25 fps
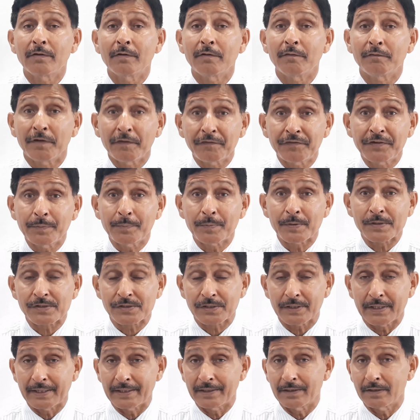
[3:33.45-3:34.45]

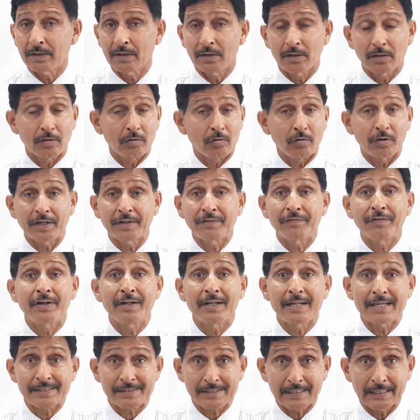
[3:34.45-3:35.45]
50% or even
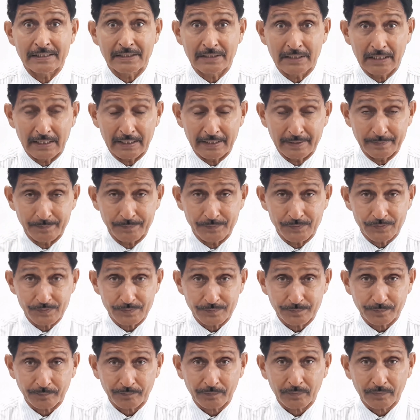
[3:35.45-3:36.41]
less at times.